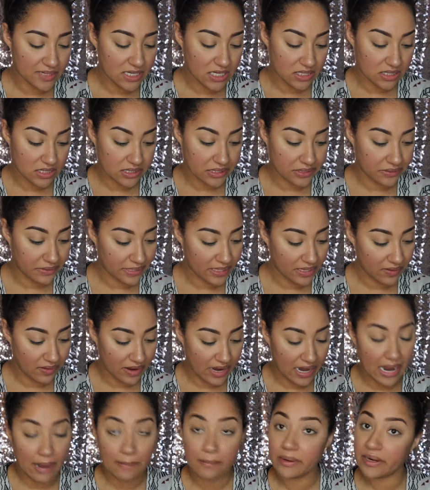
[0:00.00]
So
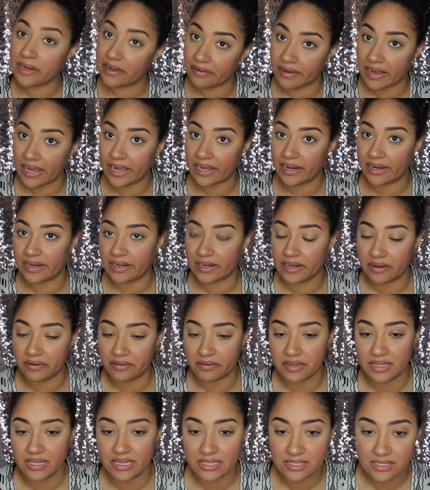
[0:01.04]
anyway, I'm gonna go ahead and go
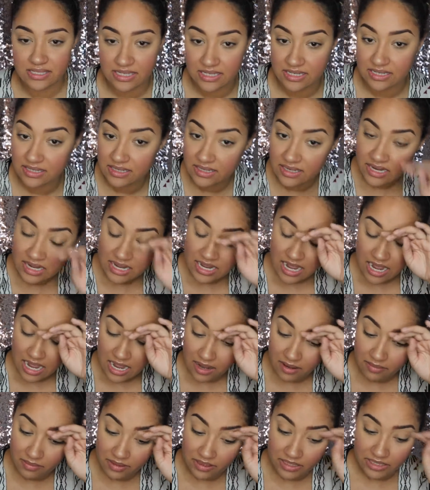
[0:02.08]
on this and
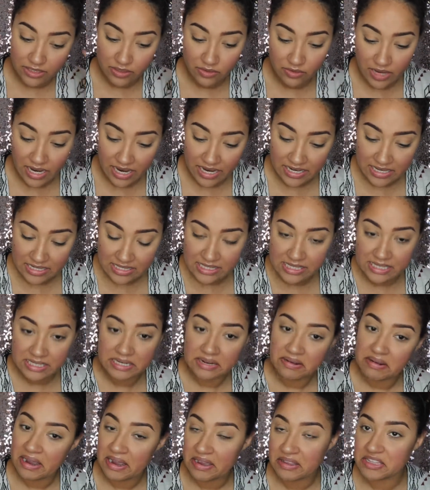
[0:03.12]
let you guys
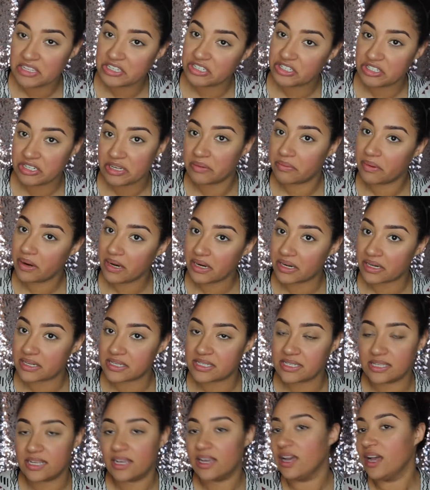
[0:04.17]
know how this shit
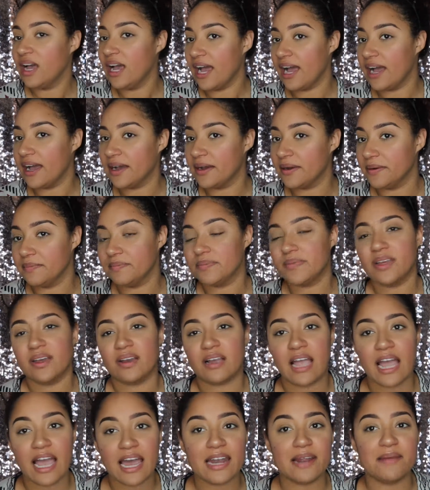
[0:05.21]
works. God,
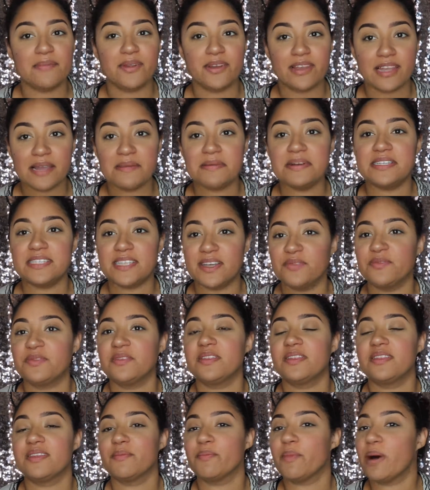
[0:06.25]
I'm looking at myself
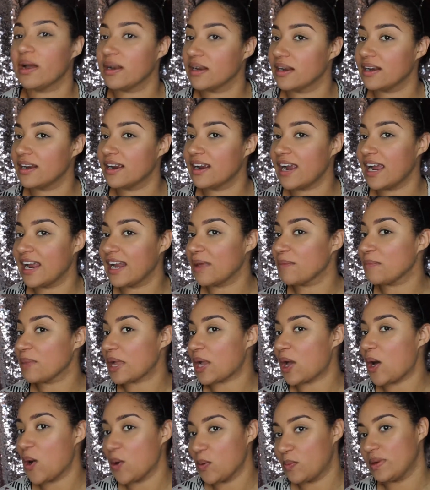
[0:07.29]
in the monitor and I'm
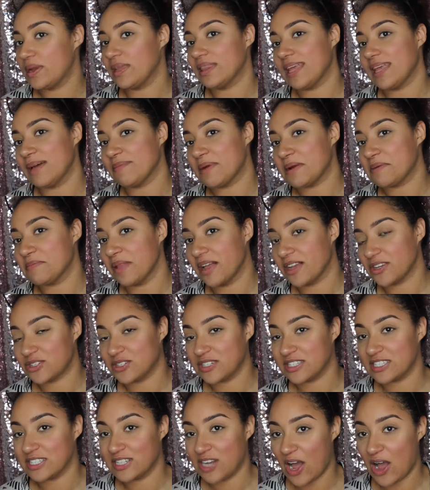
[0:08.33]
like hoping that my blush
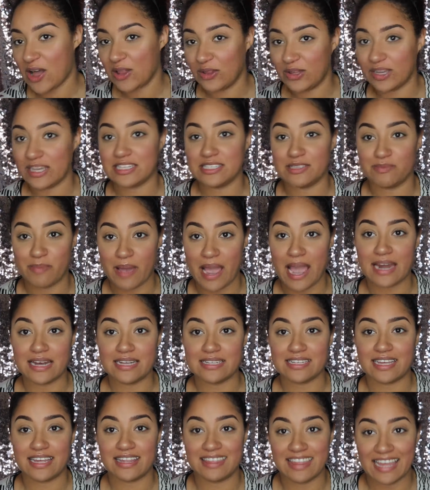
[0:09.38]
does not look as bad
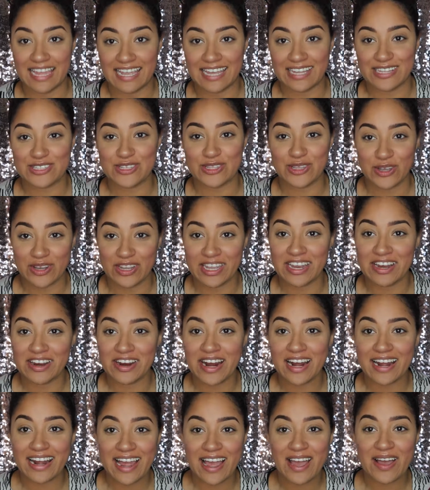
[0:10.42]
as I think it's looking
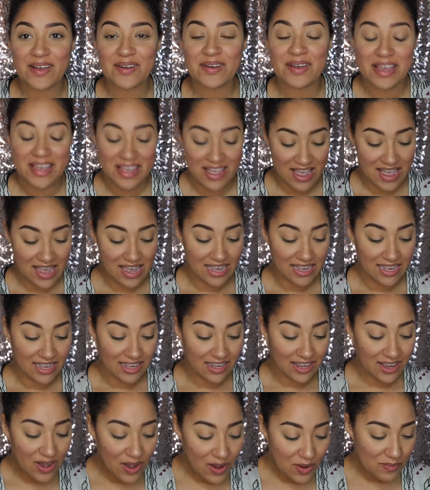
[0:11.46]
right now.
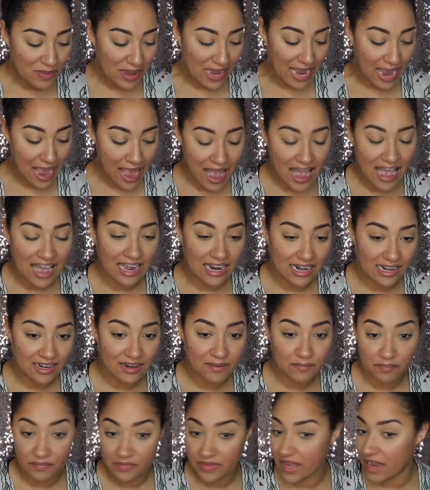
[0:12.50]
Oh my
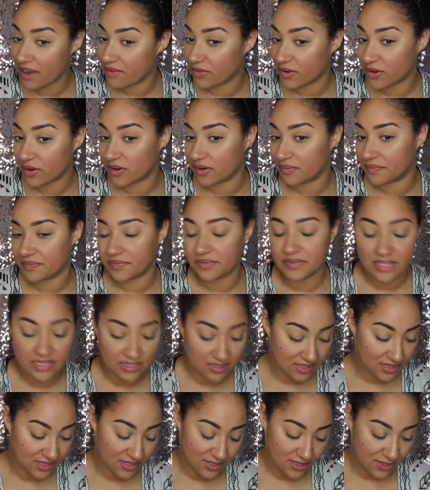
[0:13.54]
god, never.
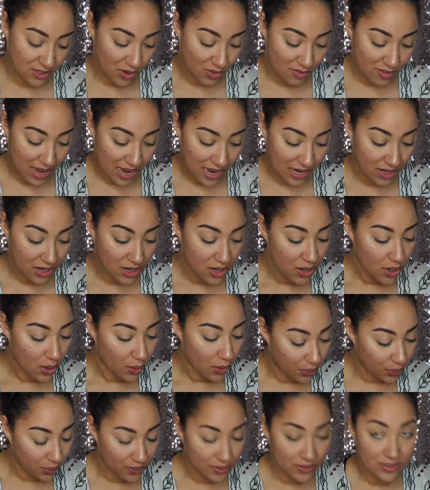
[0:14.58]
This is so bad.
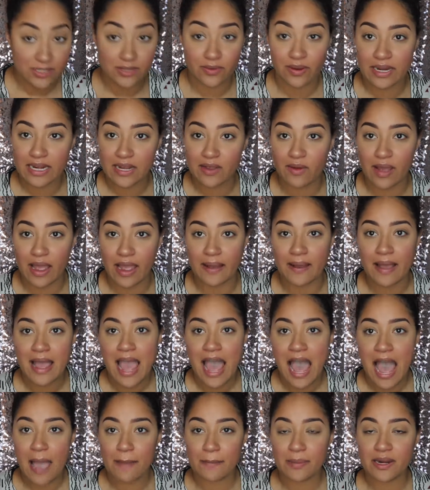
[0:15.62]
So anyway,
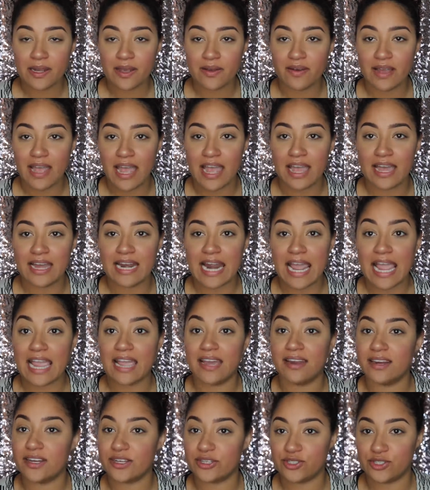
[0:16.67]
I'm gonna go ahead
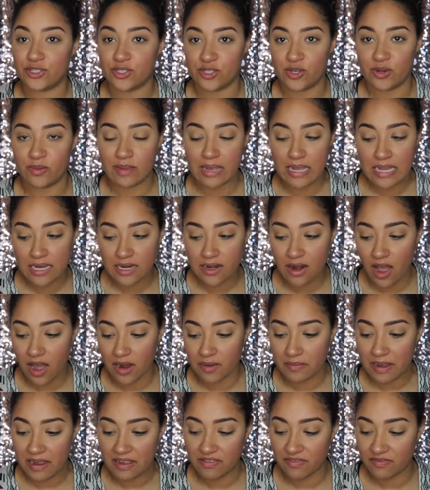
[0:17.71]
and zoom in
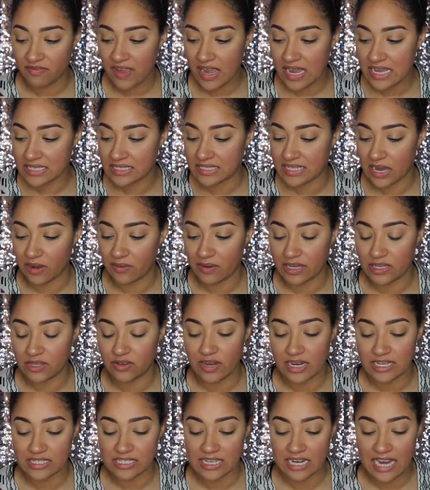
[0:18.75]
on my face. That way you
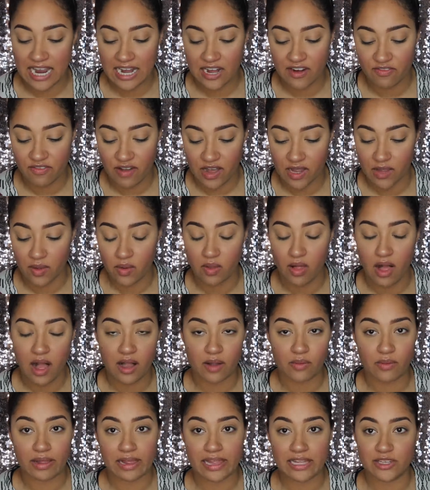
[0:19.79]
guys can kind of follow
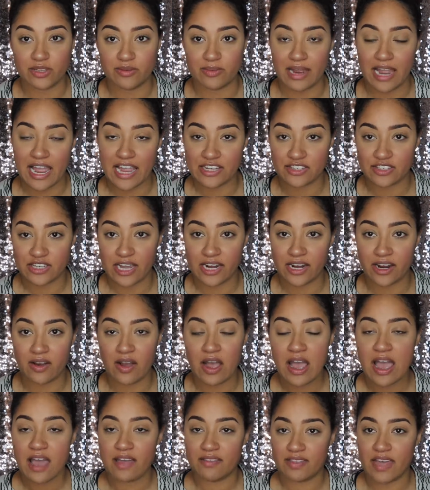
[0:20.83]
along while I do my
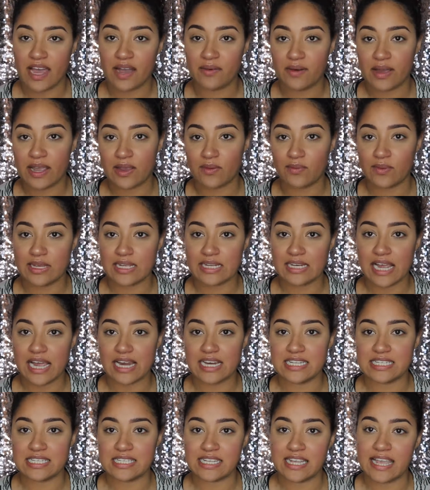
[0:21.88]
eyeshadow. That way we can
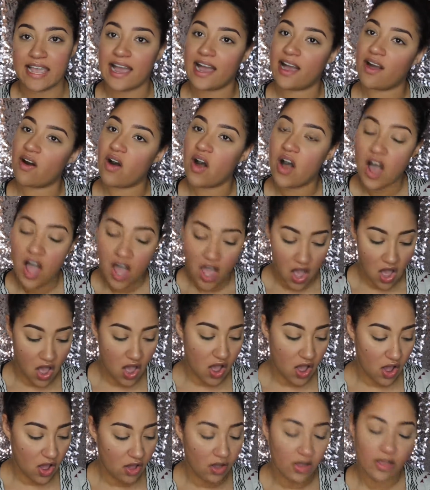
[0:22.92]
kind of see how
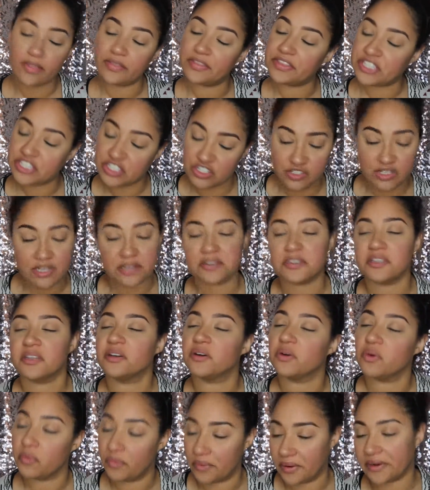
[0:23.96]
all the shit
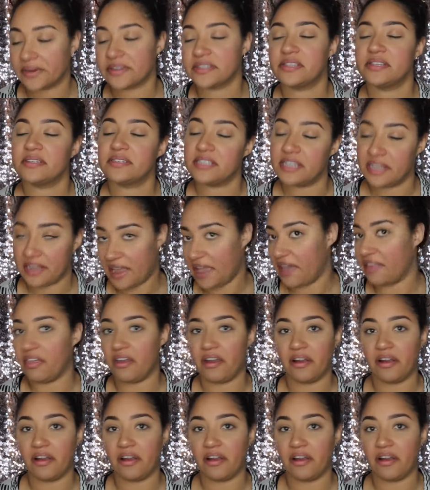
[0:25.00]
works together.